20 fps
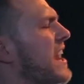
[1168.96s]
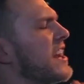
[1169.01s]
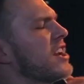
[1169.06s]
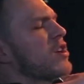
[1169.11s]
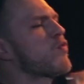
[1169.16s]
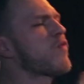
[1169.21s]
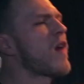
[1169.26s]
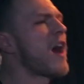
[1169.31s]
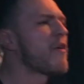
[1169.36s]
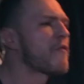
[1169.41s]
End
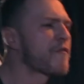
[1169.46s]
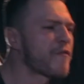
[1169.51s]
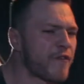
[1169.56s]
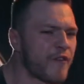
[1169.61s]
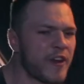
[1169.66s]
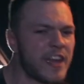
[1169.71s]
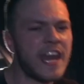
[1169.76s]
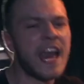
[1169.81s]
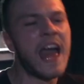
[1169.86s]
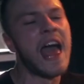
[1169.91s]
of round
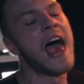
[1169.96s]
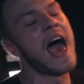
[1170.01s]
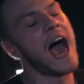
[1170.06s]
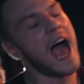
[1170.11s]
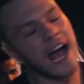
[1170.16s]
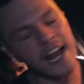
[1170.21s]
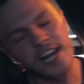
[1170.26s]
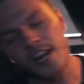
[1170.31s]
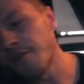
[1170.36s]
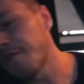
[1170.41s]
three
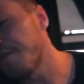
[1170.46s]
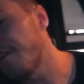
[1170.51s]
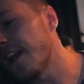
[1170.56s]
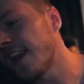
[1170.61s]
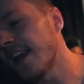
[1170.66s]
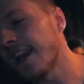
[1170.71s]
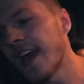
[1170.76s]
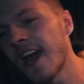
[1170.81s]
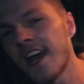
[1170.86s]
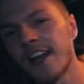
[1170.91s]
And I'm
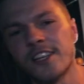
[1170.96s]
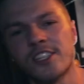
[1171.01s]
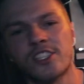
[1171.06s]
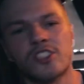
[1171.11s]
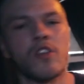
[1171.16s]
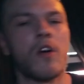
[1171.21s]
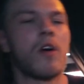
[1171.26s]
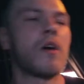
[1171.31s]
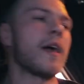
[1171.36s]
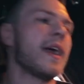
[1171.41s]
feeling headed
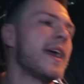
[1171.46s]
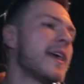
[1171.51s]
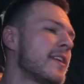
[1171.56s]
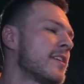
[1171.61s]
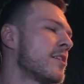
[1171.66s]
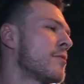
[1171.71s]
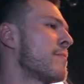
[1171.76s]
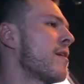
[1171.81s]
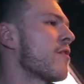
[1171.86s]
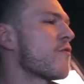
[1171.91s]
strong
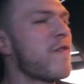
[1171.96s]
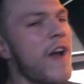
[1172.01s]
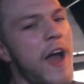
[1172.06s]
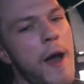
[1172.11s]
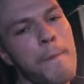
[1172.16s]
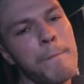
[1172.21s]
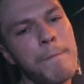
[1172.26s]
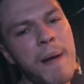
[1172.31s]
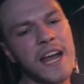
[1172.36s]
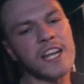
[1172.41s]
End of my
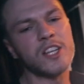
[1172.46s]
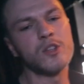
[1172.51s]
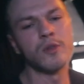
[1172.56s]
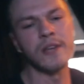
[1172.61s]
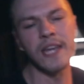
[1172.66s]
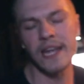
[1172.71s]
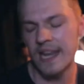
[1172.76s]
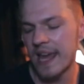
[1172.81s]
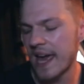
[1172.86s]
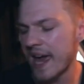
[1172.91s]
round back, and
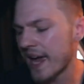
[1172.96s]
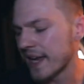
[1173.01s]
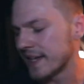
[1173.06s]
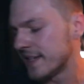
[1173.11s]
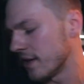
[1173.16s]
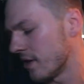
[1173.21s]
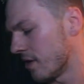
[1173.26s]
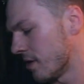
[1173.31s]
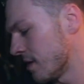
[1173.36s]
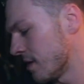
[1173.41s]
get the edit